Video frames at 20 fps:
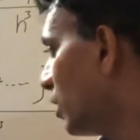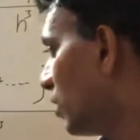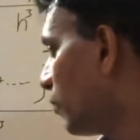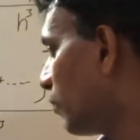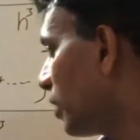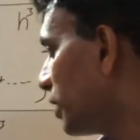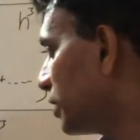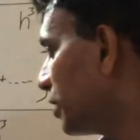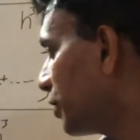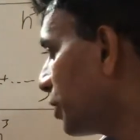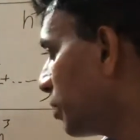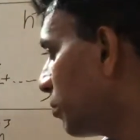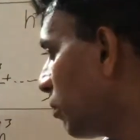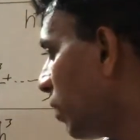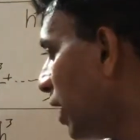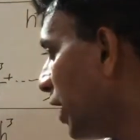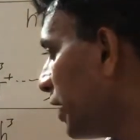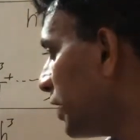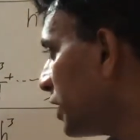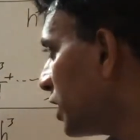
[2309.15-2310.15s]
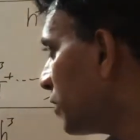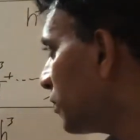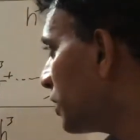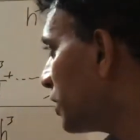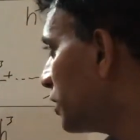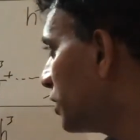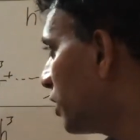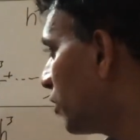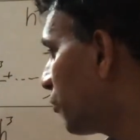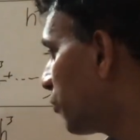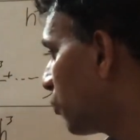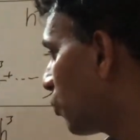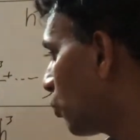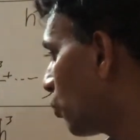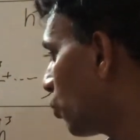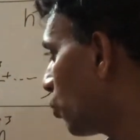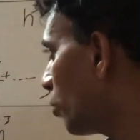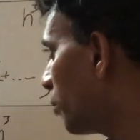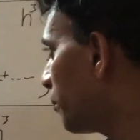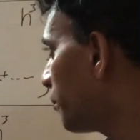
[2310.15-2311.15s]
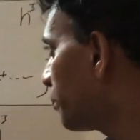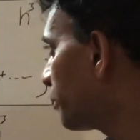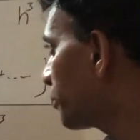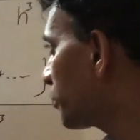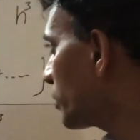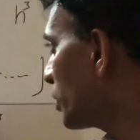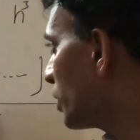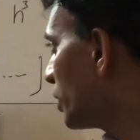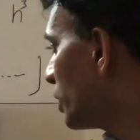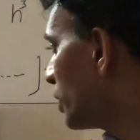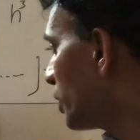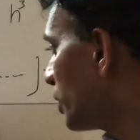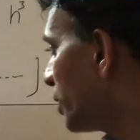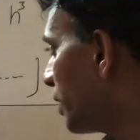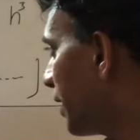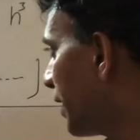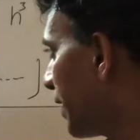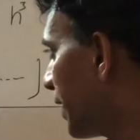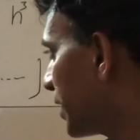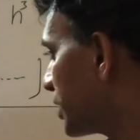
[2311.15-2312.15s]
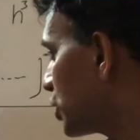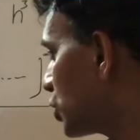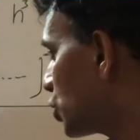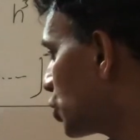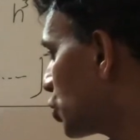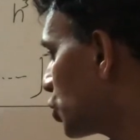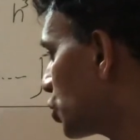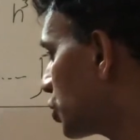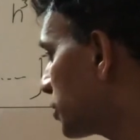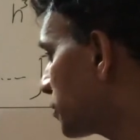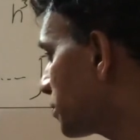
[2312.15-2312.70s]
But the remaining with the 4, here h